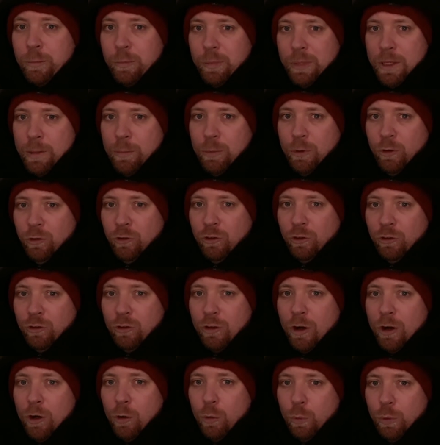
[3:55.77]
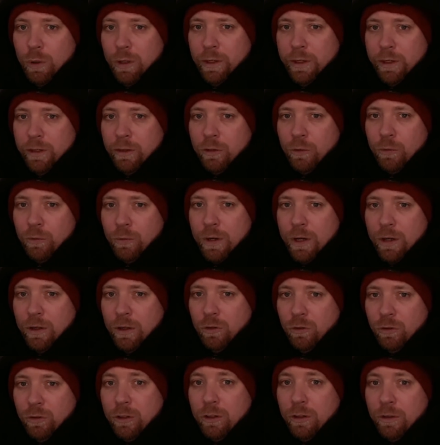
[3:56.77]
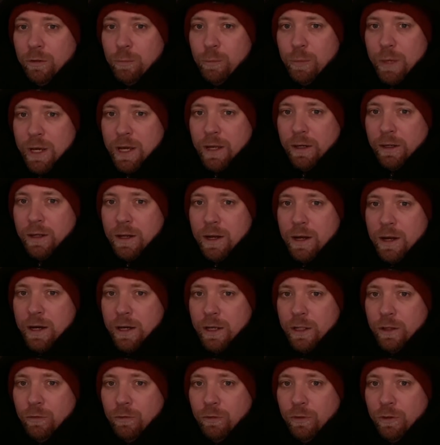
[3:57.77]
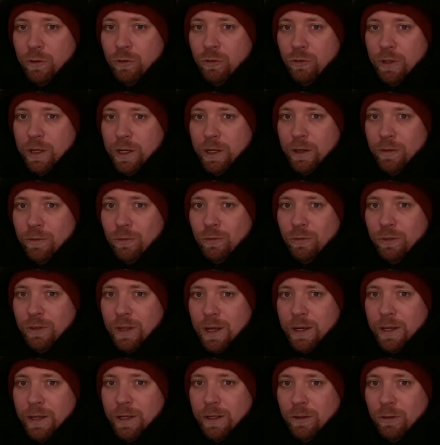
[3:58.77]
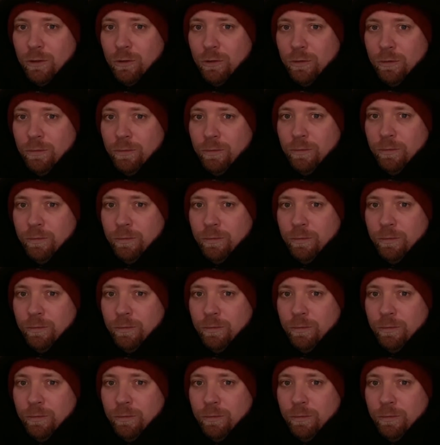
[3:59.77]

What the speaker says: People just aren't willing to risk mankind for the sake of science.